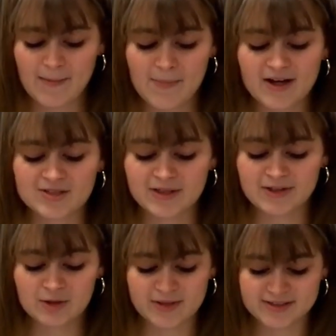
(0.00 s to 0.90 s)
Because we are
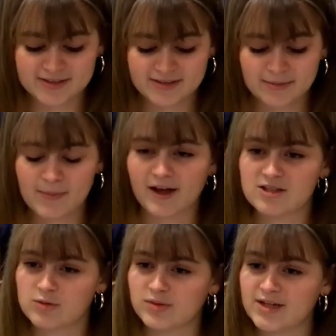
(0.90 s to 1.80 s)
humans,
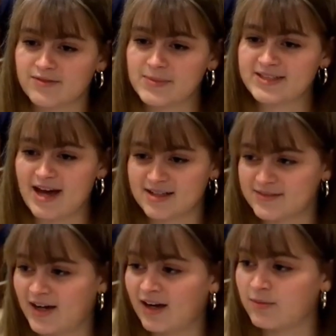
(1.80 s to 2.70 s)
because we will never be
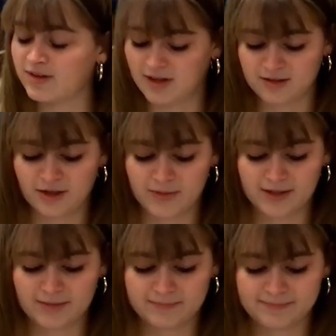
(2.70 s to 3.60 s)
satisfied with not knowing.